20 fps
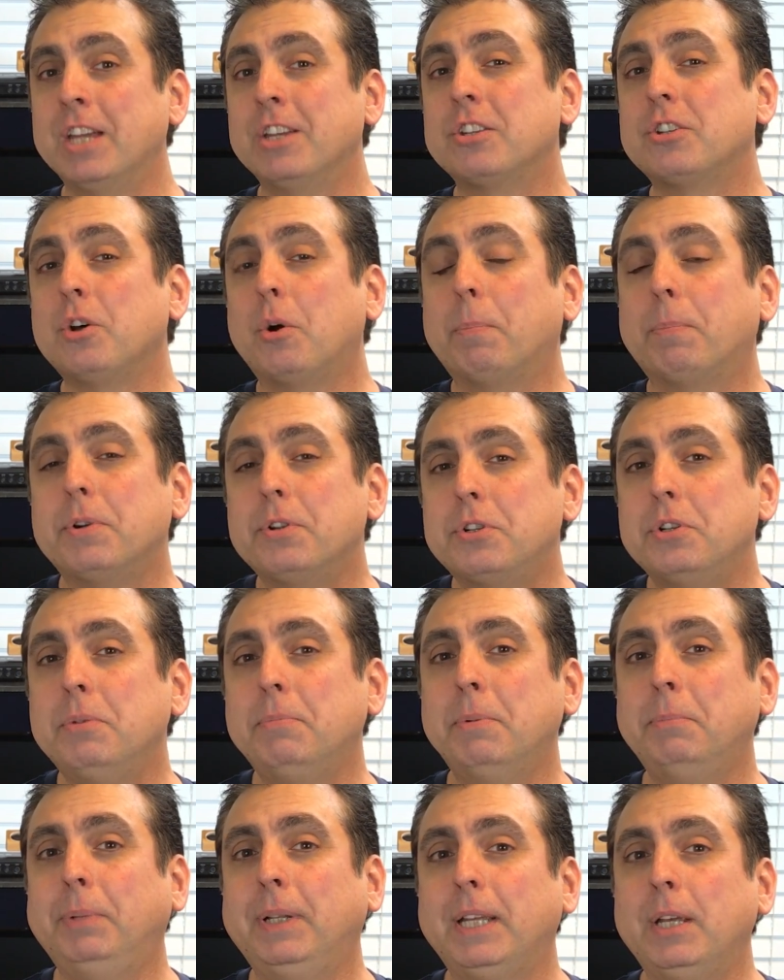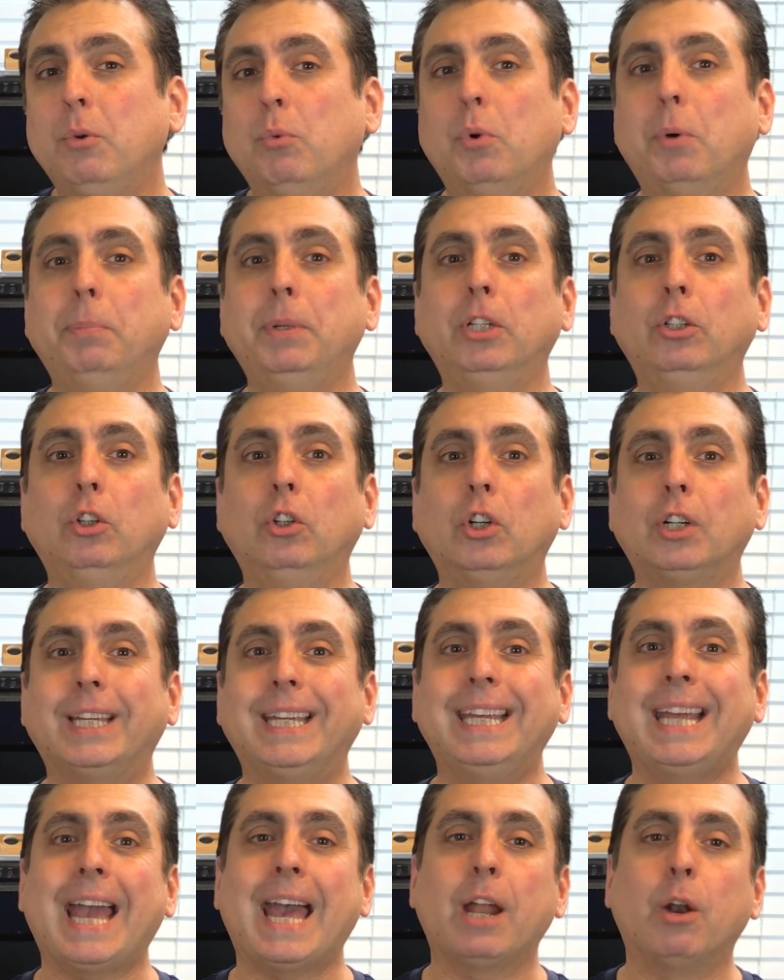So presumably, we'll be
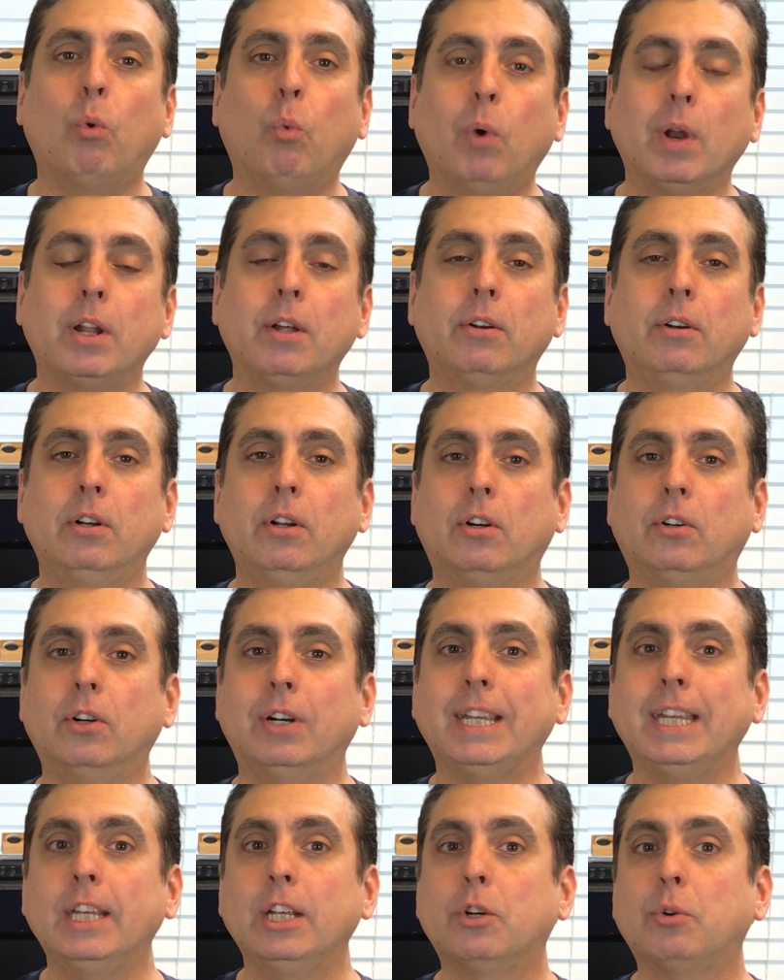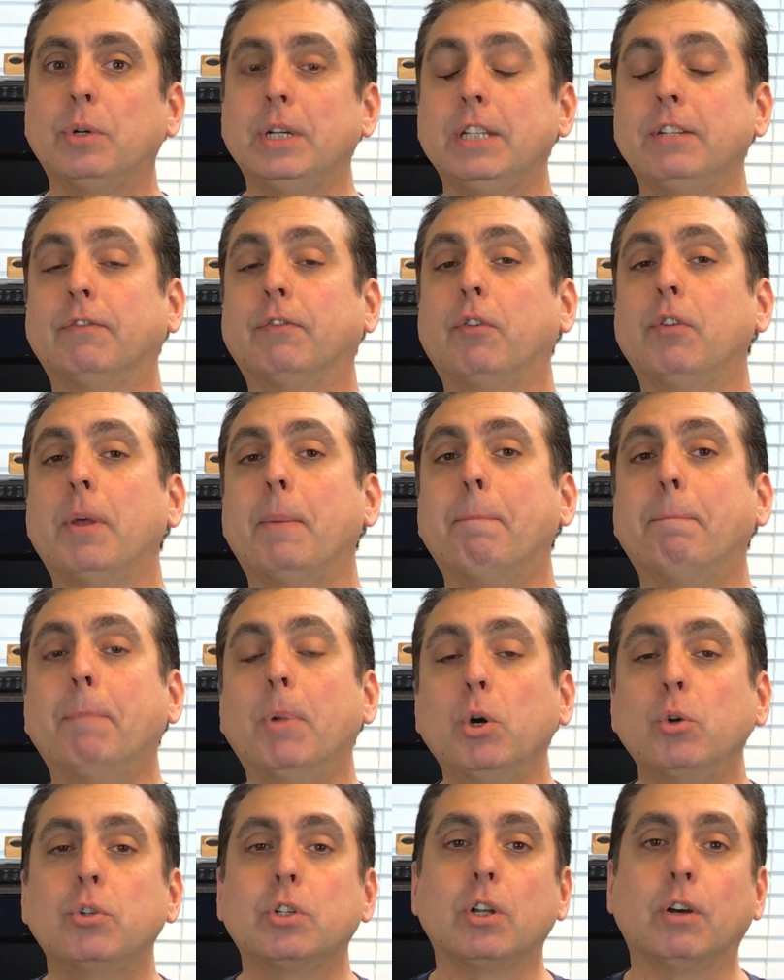looking at a $100 increase for the
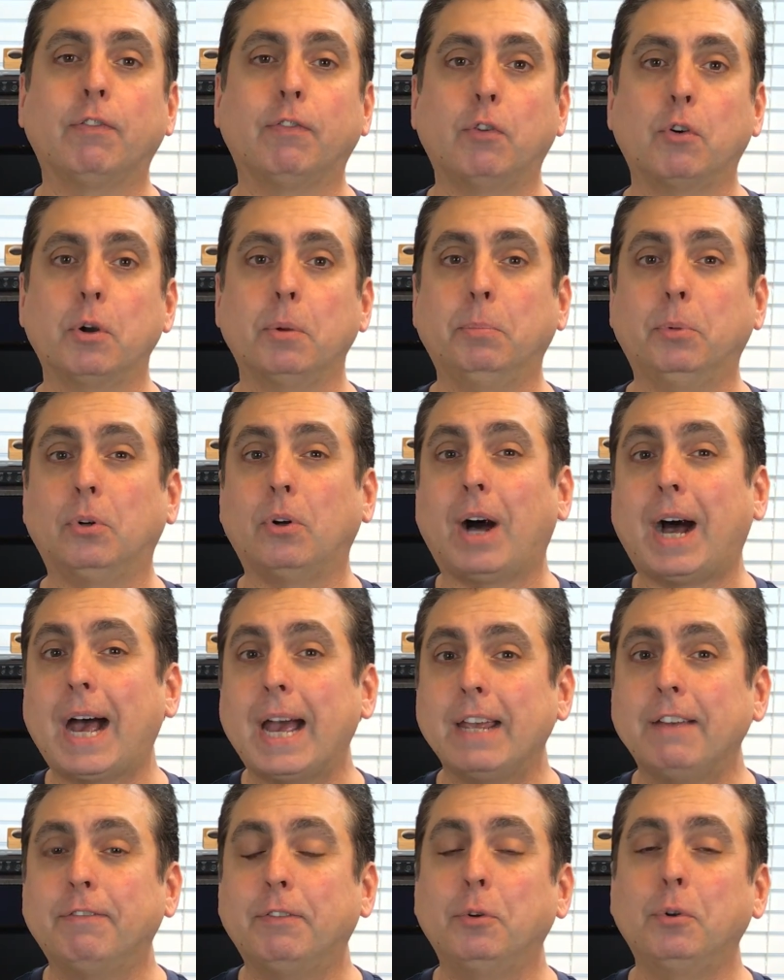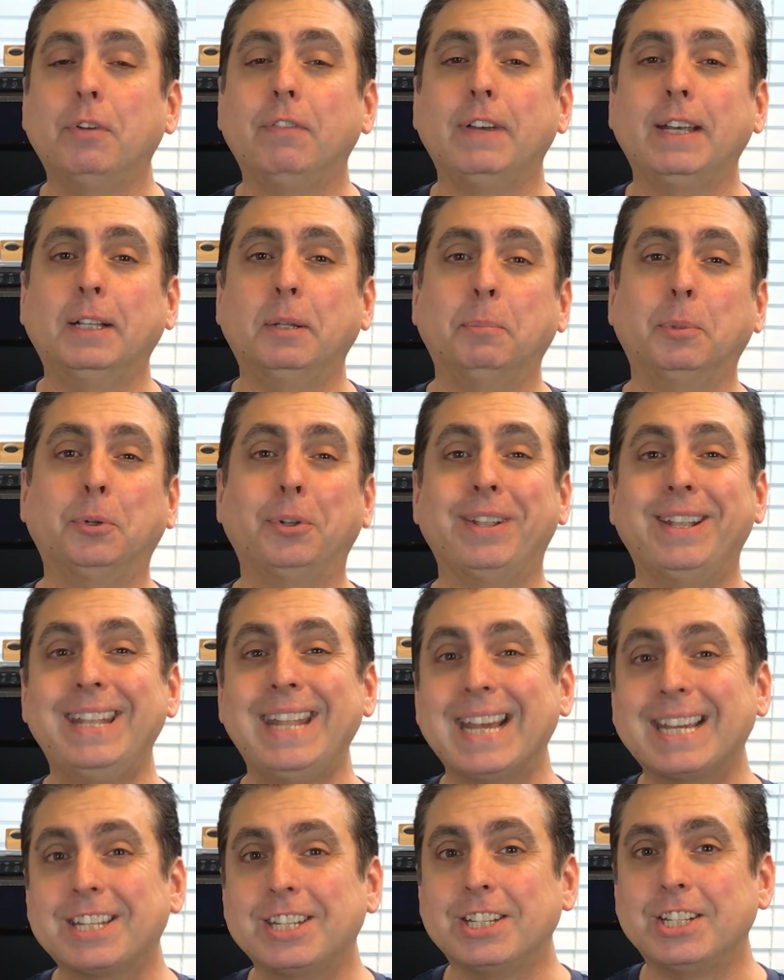most affordable iPhone available
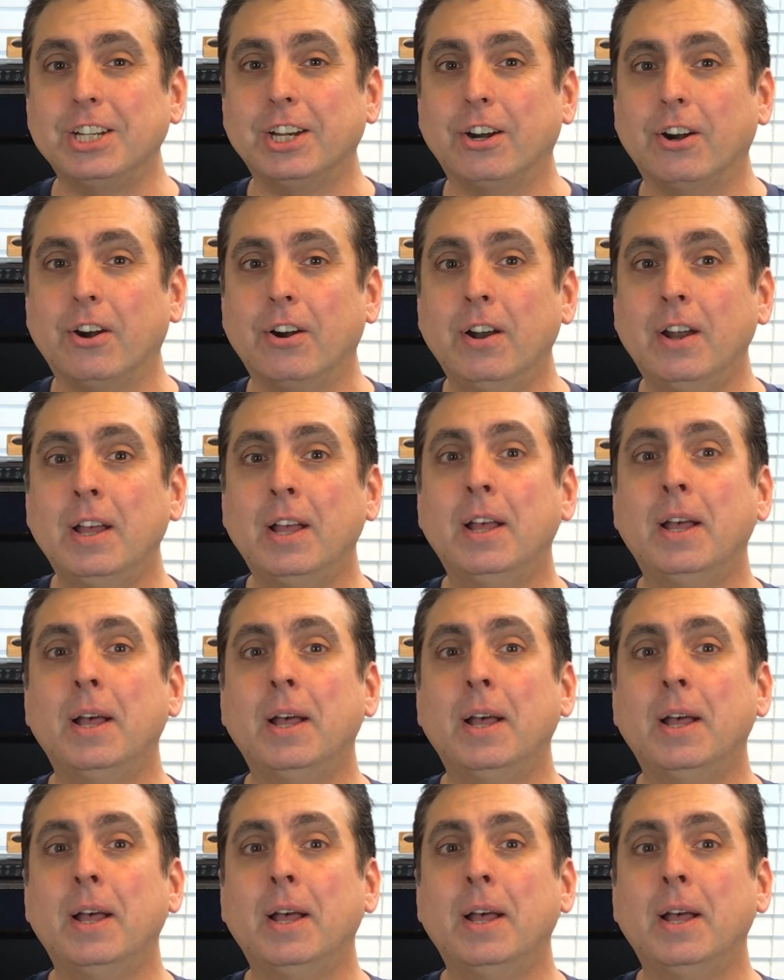next year,